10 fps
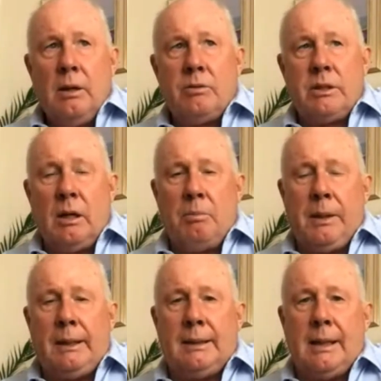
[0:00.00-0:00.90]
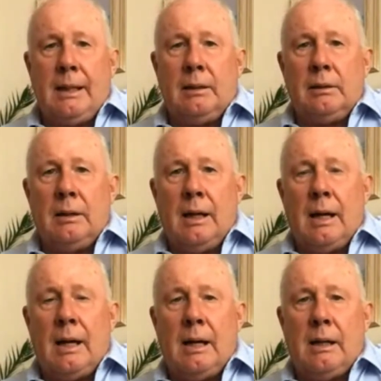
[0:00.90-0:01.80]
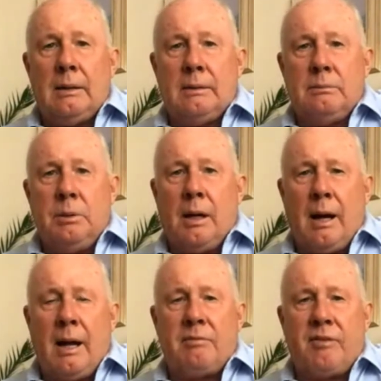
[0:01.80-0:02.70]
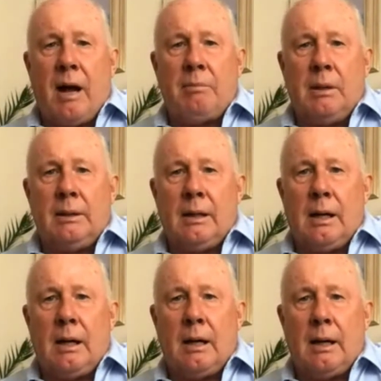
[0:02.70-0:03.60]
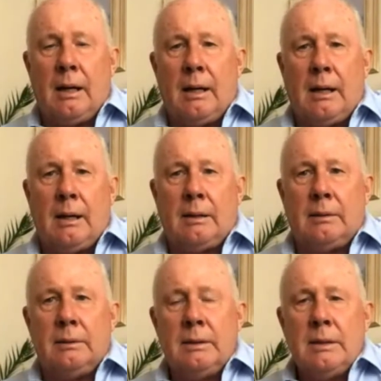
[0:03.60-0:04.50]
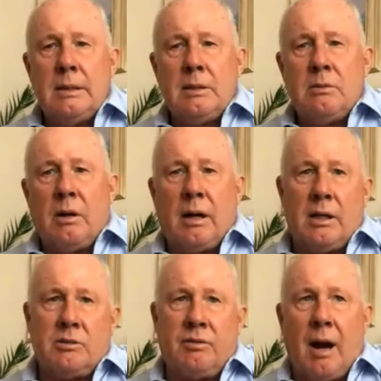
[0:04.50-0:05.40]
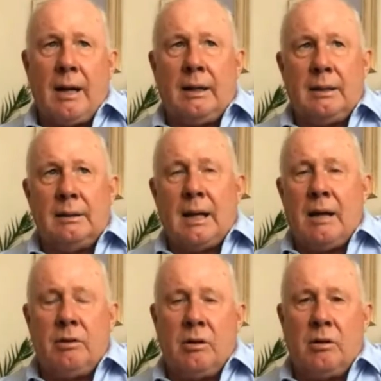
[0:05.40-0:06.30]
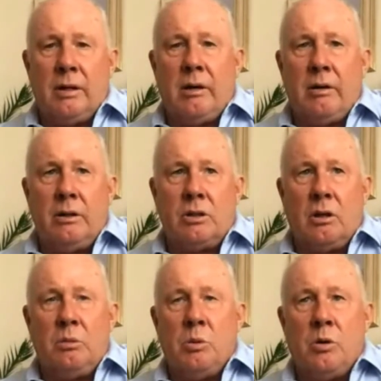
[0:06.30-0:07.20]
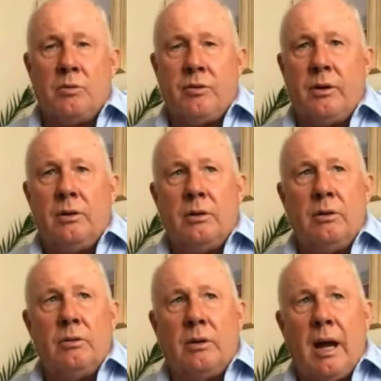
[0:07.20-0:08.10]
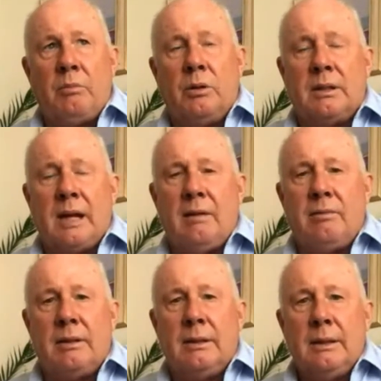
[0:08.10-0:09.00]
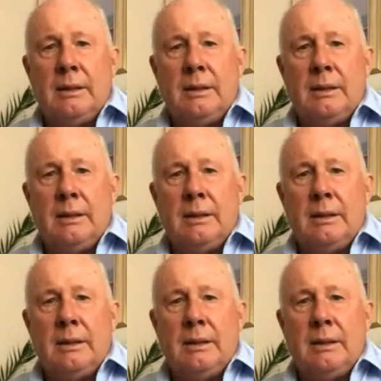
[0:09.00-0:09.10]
was still a big deal, but I had family there. Whereas Frank and David O'Leary, Johnny Murphy, who came with David,